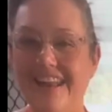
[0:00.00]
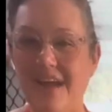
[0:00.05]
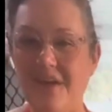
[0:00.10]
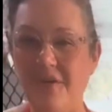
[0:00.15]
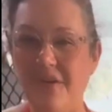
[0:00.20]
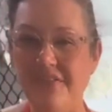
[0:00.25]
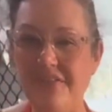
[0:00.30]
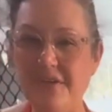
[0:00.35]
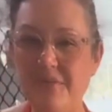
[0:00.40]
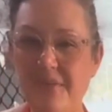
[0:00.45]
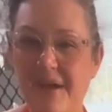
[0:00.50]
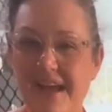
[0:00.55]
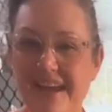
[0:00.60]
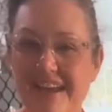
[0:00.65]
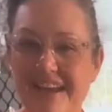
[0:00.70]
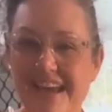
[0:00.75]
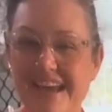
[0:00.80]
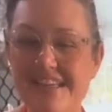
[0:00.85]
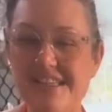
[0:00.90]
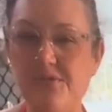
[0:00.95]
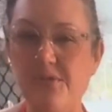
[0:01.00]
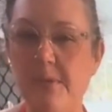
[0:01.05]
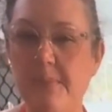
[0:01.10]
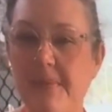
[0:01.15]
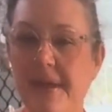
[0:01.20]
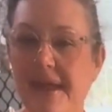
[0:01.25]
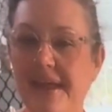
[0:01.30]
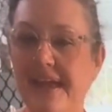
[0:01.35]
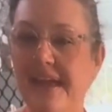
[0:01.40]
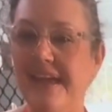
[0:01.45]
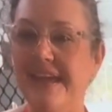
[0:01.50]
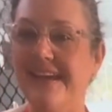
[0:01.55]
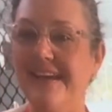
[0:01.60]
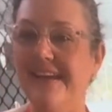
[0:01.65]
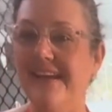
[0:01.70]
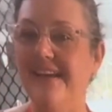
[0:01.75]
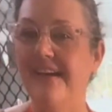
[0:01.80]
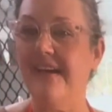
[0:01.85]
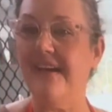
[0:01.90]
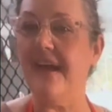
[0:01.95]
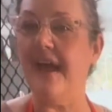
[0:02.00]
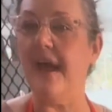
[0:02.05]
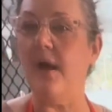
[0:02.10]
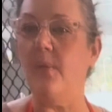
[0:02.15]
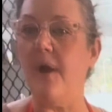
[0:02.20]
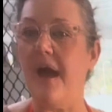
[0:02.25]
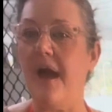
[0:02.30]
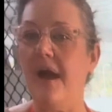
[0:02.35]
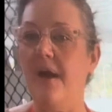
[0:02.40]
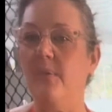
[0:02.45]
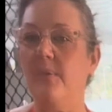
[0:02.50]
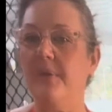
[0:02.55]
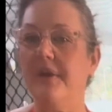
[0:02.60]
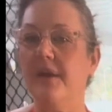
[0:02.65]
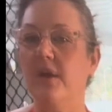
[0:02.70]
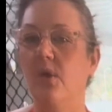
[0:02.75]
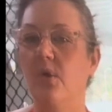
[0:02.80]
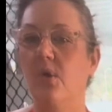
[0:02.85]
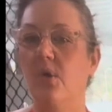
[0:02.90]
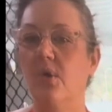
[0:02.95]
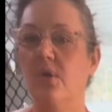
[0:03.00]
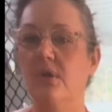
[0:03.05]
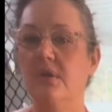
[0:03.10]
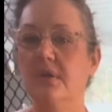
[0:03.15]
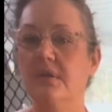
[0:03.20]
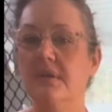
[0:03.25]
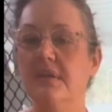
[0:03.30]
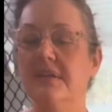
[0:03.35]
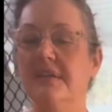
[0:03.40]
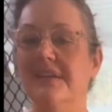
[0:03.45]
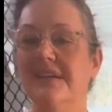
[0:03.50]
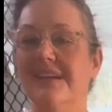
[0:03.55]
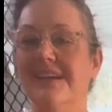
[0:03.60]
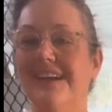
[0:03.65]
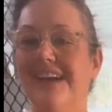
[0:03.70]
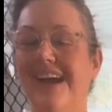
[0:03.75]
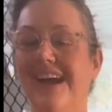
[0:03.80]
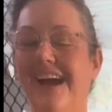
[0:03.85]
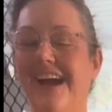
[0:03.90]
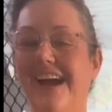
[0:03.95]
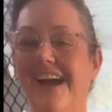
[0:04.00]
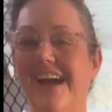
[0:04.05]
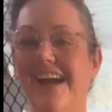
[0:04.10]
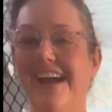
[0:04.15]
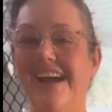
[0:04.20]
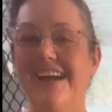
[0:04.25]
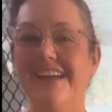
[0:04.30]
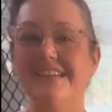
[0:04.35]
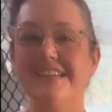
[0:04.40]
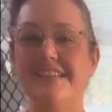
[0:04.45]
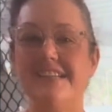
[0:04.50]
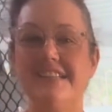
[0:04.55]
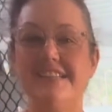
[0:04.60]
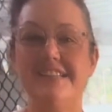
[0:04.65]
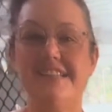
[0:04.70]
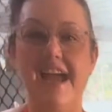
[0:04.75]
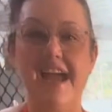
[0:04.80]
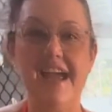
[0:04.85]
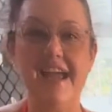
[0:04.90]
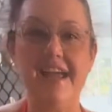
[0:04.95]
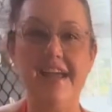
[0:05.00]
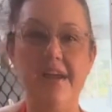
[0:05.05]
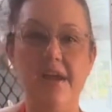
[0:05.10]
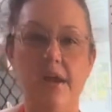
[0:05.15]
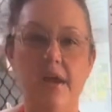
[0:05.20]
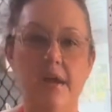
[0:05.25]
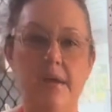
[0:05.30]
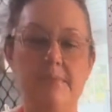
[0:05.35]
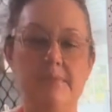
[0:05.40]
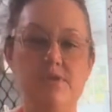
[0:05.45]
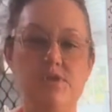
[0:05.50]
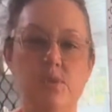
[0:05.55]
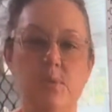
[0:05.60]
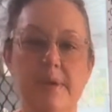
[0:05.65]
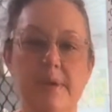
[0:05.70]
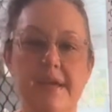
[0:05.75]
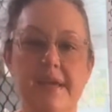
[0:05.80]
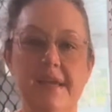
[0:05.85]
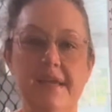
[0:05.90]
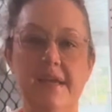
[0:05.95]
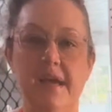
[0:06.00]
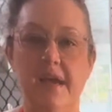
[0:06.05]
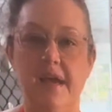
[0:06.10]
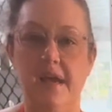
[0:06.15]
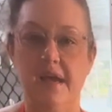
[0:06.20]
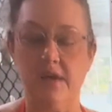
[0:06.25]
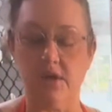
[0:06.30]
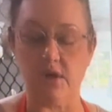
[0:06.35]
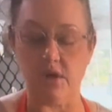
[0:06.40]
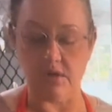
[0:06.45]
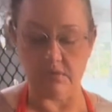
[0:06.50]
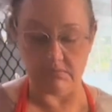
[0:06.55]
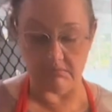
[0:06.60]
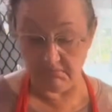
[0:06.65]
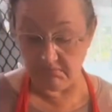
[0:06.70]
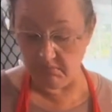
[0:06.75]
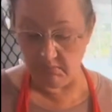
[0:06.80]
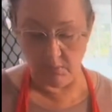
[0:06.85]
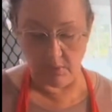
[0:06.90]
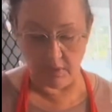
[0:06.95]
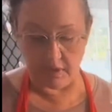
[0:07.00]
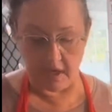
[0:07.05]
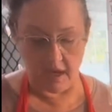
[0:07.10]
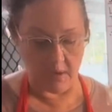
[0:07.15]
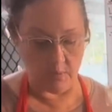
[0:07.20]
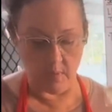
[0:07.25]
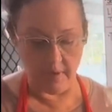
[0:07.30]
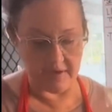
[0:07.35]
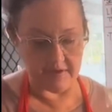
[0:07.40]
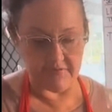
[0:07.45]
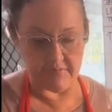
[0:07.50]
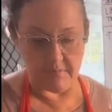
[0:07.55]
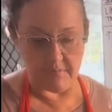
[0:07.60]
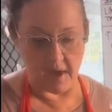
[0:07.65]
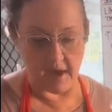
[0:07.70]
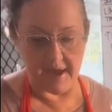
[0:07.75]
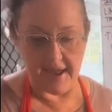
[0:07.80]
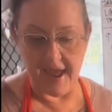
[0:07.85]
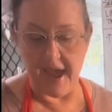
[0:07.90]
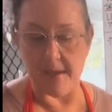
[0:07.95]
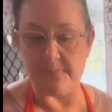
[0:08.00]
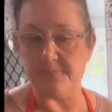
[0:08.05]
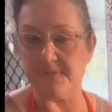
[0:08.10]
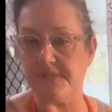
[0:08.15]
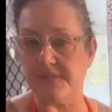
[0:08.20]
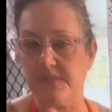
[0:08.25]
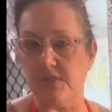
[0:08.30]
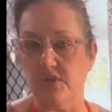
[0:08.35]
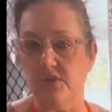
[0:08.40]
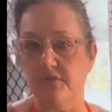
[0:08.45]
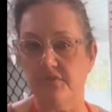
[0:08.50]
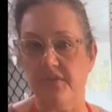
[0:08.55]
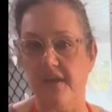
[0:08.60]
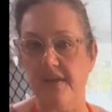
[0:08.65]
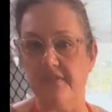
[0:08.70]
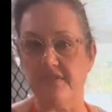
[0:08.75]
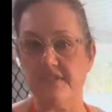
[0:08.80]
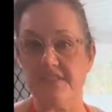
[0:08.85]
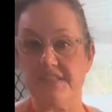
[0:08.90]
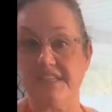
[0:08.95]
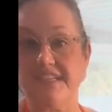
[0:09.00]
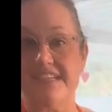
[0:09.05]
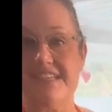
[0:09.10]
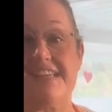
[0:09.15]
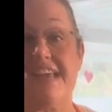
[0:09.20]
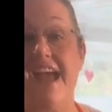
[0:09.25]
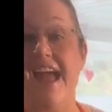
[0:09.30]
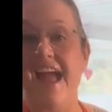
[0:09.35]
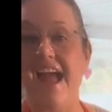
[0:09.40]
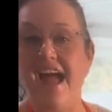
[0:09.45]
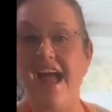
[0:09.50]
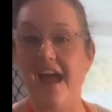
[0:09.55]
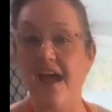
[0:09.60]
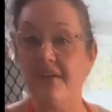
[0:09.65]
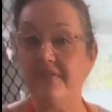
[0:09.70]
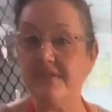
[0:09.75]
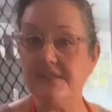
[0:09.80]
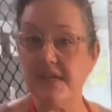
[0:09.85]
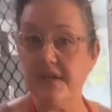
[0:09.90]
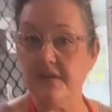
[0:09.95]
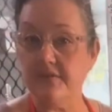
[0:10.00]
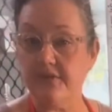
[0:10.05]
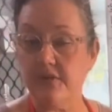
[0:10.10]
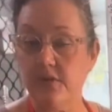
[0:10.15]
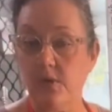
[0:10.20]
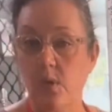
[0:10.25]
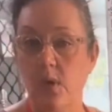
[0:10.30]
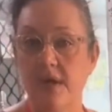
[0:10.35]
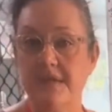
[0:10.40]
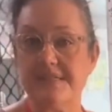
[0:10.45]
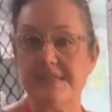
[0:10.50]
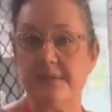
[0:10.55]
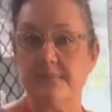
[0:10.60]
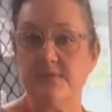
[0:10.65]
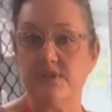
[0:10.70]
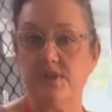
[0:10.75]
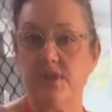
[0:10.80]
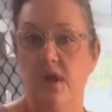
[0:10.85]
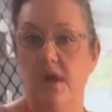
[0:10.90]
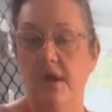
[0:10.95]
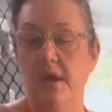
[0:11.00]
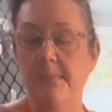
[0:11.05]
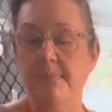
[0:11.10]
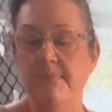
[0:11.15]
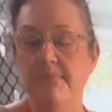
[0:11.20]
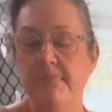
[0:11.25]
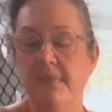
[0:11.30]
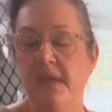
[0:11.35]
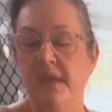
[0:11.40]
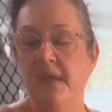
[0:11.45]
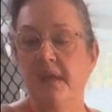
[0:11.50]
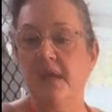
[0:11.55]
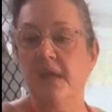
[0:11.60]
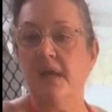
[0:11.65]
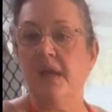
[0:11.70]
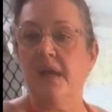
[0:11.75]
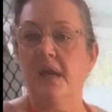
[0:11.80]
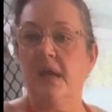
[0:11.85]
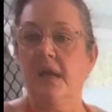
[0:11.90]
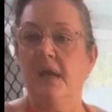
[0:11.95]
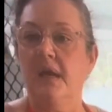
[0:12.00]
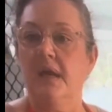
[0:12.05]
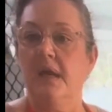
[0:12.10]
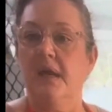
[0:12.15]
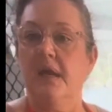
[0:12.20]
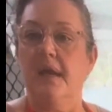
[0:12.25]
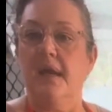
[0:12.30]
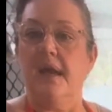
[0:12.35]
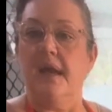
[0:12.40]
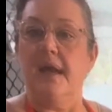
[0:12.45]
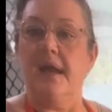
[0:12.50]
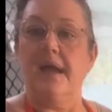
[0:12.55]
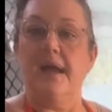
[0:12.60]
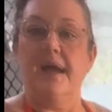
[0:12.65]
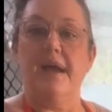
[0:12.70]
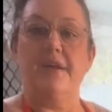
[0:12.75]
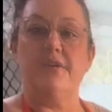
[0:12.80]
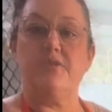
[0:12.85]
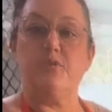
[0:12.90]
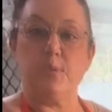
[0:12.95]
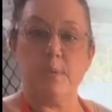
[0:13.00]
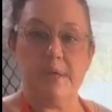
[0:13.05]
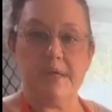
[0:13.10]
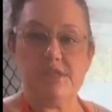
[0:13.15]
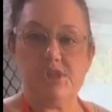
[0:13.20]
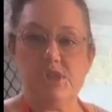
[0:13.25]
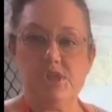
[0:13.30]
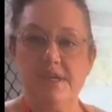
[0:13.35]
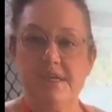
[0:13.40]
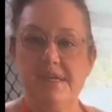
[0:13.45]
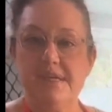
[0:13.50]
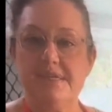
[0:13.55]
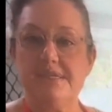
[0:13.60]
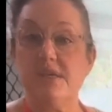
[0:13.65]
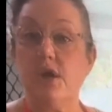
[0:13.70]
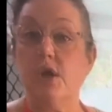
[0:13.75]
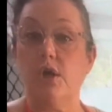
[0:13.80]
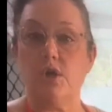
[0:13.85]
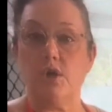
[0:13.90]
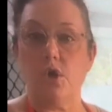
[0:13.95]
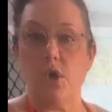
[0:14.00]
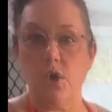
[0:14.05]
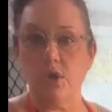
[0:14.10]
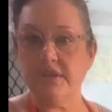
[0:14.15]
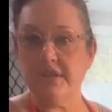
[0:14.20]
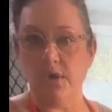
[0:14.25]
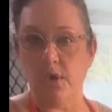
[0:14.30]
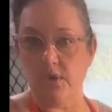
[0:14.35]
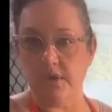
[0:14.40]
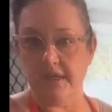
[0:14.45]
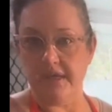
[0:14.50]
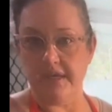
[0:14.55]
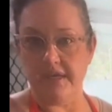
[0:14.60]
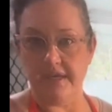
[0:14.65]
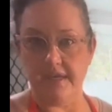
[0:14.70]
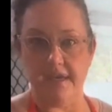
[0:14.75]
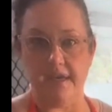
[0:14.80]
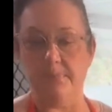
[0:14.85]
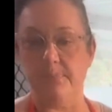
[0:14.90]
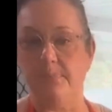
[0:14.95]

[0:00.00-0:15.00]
Hello everyone, it's Rebecca here. How are we all? Today I'm doing one of my absolute favourite dinners. Haven't done it for quite some time. 3 cheese corniglione.